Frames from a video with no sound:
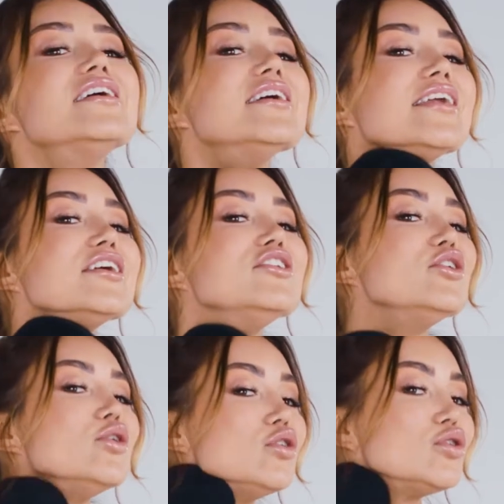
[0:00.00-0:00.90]
and I
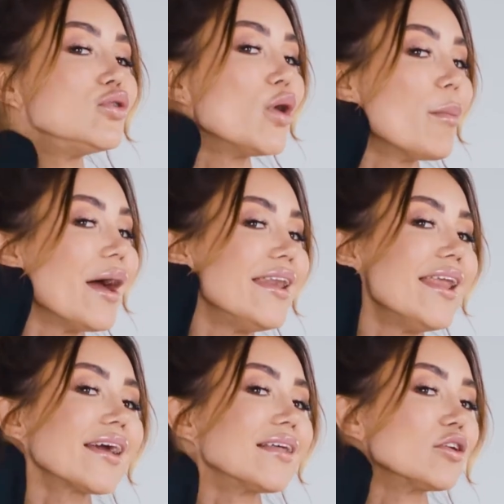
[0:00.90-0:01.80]
do my
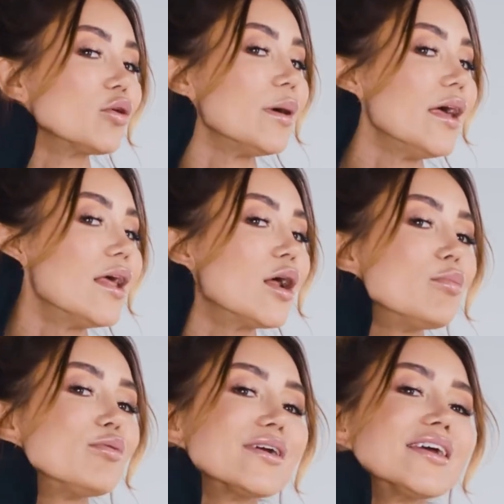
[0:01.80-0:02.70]
neck a little bit, and I
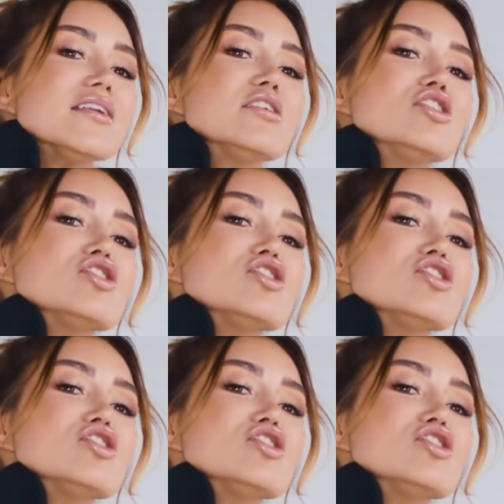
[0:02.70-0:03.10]
bring it